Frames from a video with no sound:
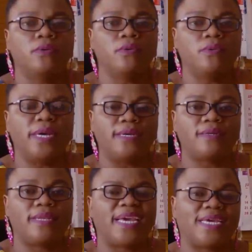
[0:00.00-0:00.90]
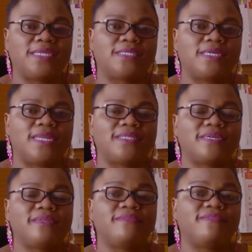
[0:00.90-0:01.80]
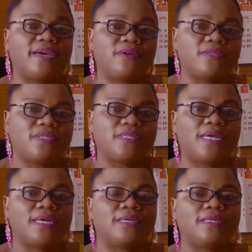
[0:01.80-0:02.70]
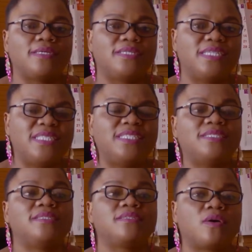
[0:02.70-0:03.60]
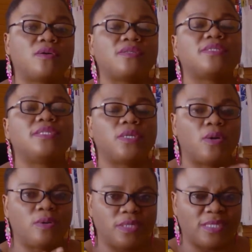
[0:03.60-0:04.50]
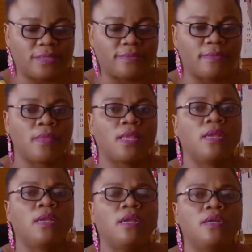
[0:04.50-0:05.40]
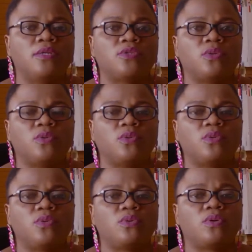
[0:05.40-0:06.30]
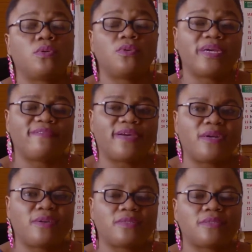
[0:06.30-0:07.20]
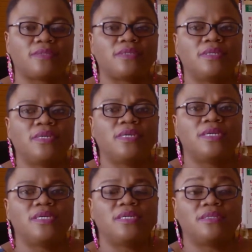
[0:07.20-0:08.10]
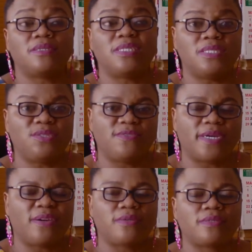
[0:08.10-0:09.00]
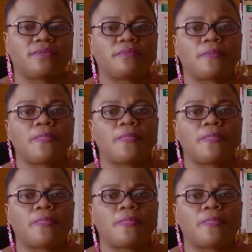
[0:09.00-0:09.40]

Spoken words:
Well, like I said the virus is a disease-causing organism. So coronavirus is not a new virus.